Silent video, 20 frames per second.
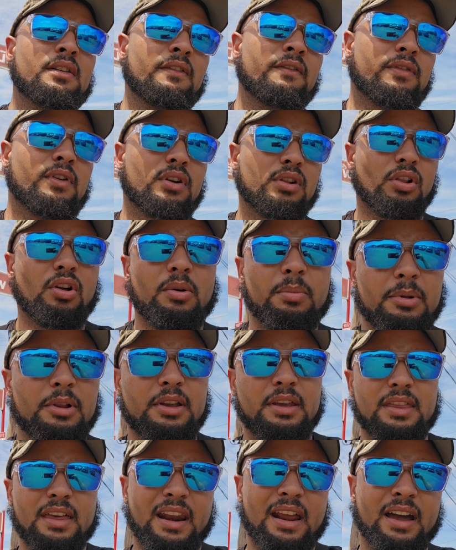for
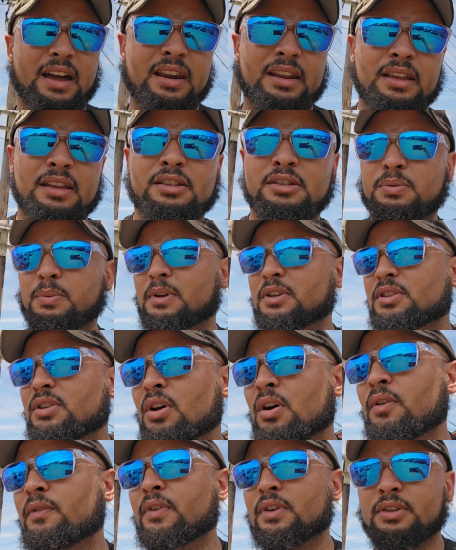globally that I gotta get switched
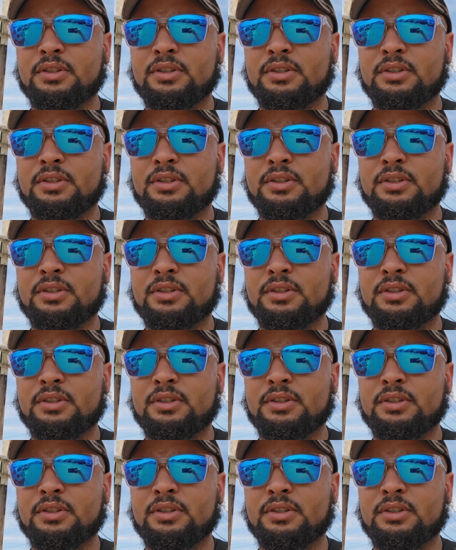over.